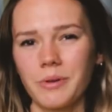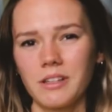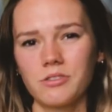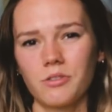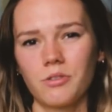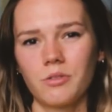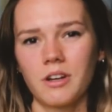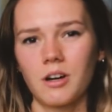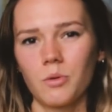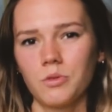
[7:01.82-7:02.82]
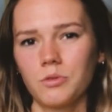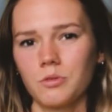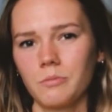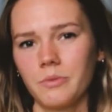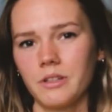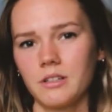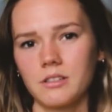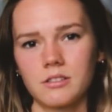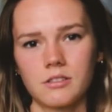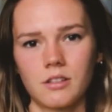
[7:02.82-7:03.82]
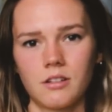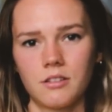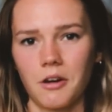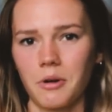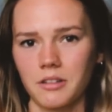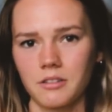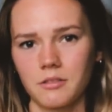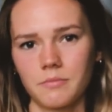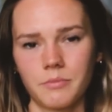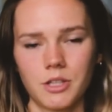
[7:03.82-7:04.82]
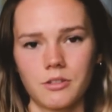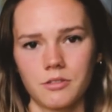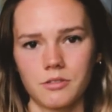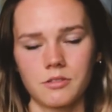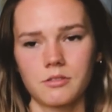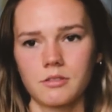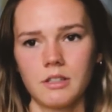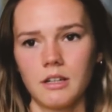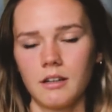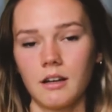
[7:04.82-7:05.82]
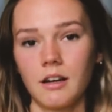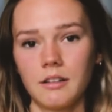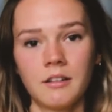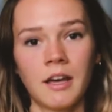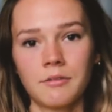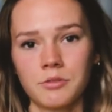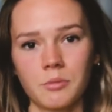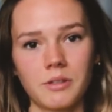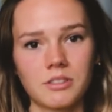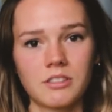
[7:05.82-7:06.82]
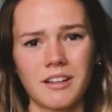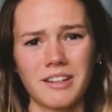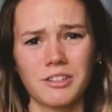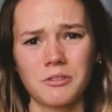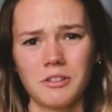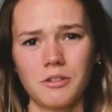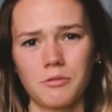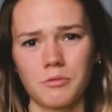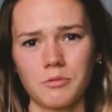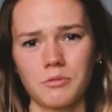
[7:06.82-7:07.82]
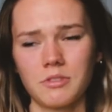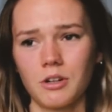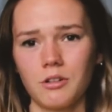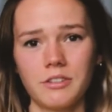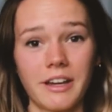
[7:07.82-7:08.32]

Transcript: depends on how your room is directed, because I didn't have so much sun actually through the whole